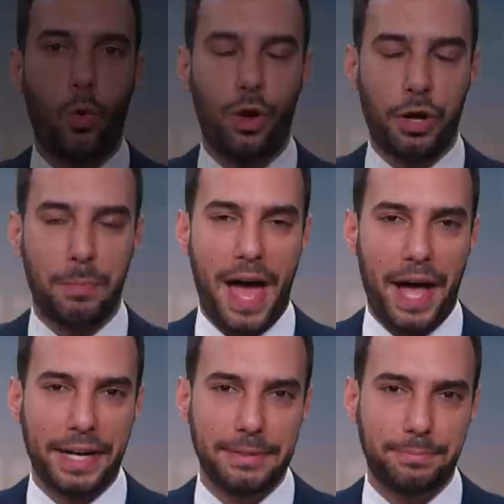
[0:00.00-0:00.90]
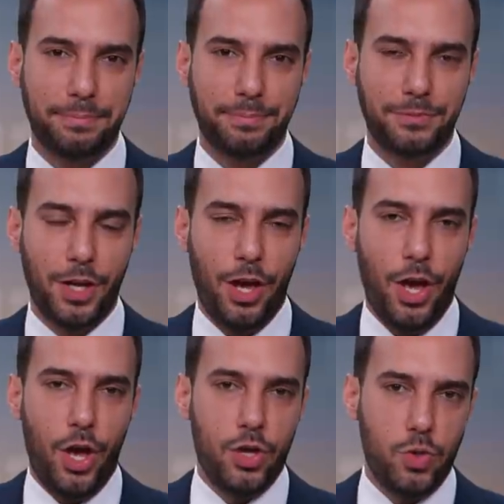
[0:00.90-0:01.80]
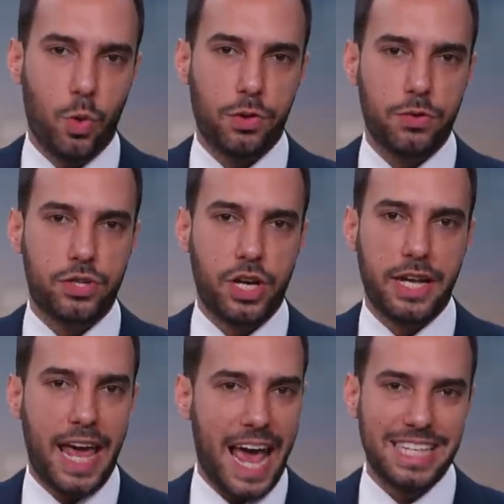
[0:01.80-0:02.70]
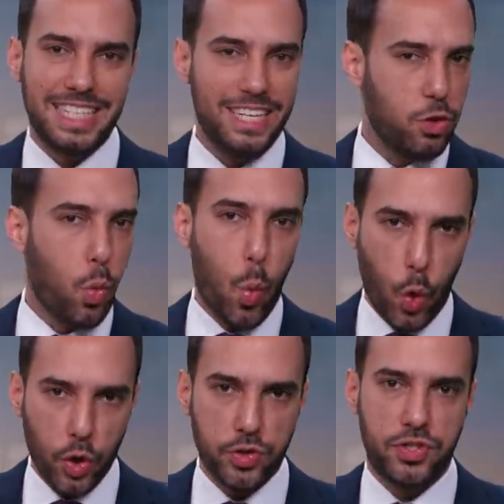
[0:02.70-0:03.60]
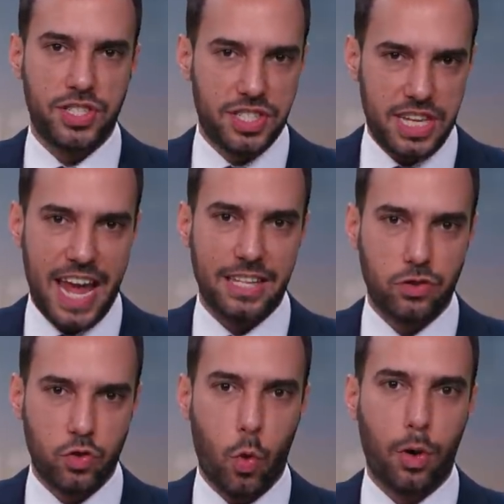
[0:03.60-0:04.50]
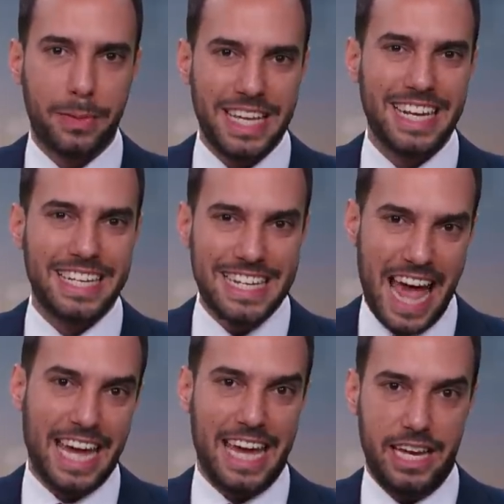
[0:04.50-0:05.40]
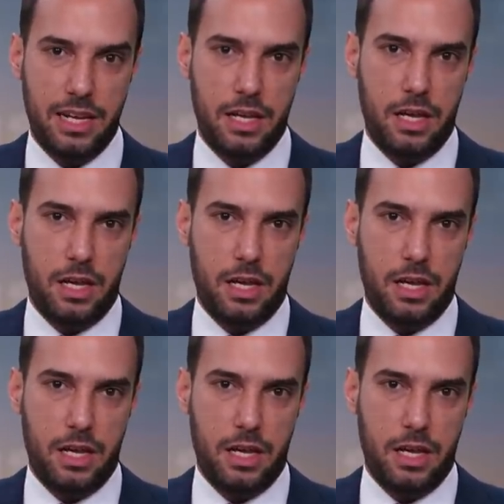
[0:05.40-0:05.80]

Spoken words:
Welcome back. Northern China has seen the worst sandstorm in a decade.